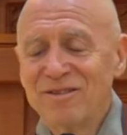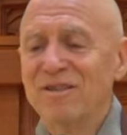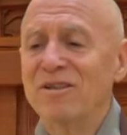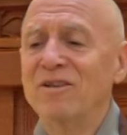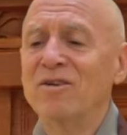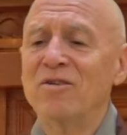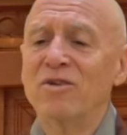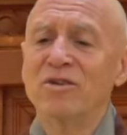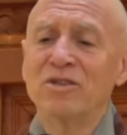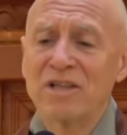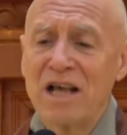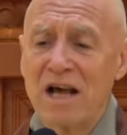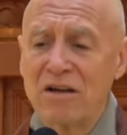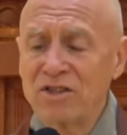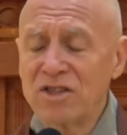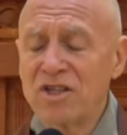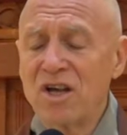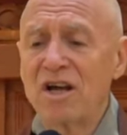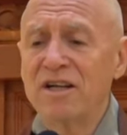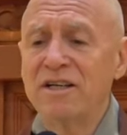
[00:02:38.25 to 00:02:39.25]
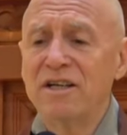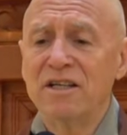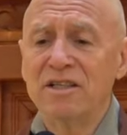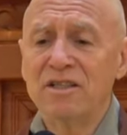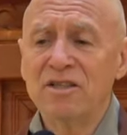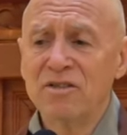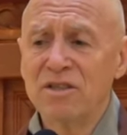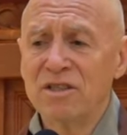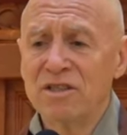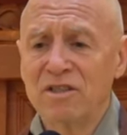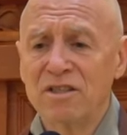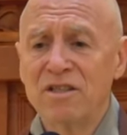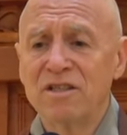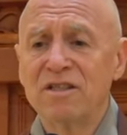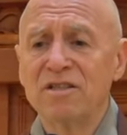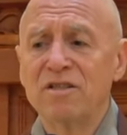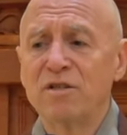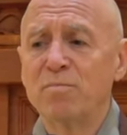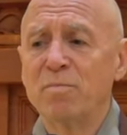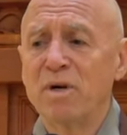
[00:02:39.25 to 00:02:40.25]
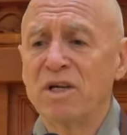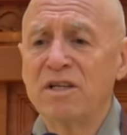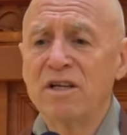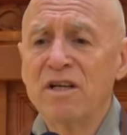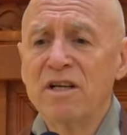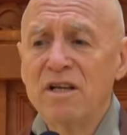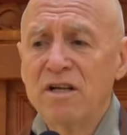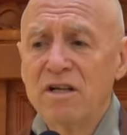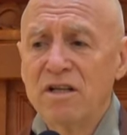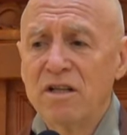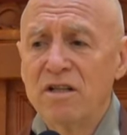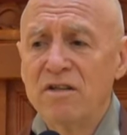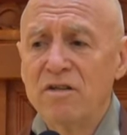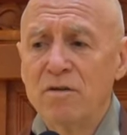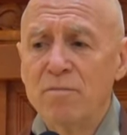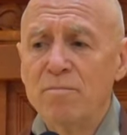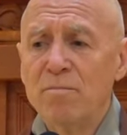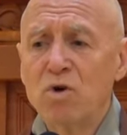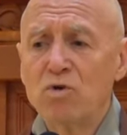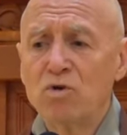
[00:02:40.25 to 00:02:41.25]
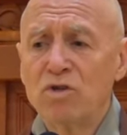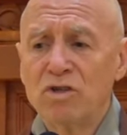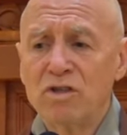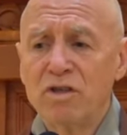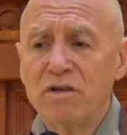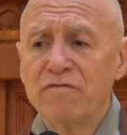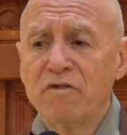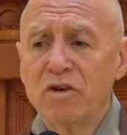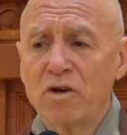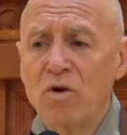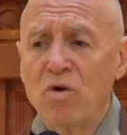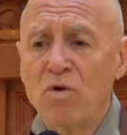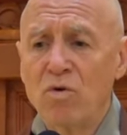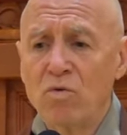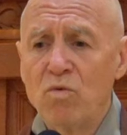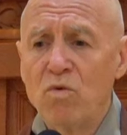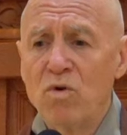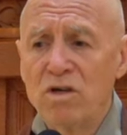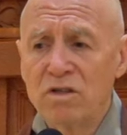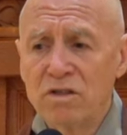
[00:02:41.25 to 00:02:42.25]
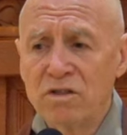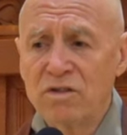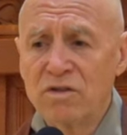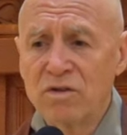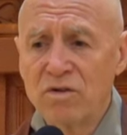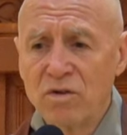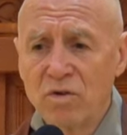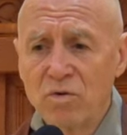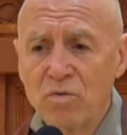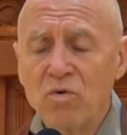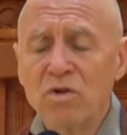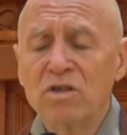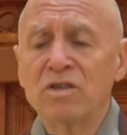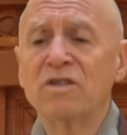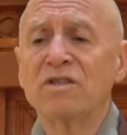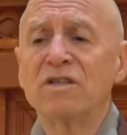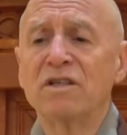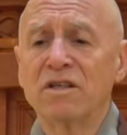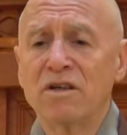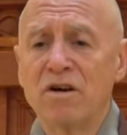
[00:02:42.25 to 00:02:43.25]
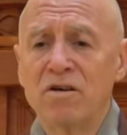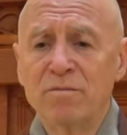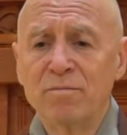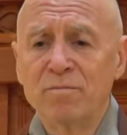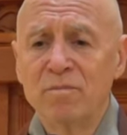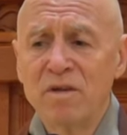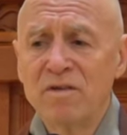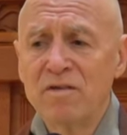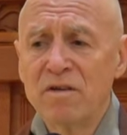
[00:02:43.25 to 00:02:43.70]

You know, there's outside hindrances, but the most difficult ones are the ones that come